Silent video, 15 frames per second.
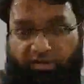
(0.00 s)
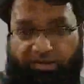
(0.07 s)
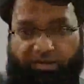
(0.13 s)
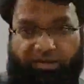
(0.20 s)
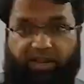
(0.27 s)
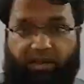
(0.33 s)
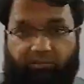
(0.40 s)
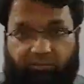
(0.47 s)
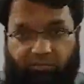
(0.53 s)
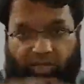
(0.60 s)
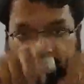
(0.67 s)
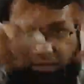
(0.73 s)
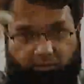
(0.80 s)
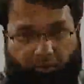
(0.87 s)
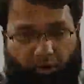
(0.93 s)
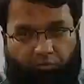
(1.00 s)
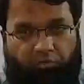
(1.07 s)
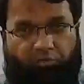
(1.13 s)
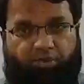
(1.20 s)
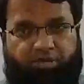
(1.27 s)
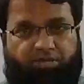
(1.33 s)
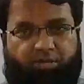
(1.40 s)
name that
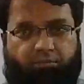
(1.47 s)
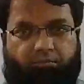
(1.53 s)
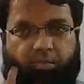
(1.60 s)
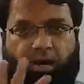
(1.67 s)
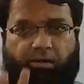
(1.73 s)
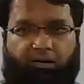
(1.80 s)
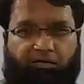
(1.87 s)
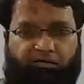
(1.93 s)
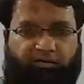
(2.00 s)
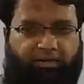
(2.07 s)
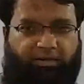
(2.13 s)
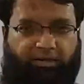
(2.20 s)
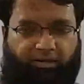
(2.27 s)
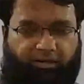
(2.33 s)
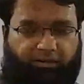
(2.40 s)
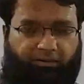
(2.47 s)
bounded region battlefield,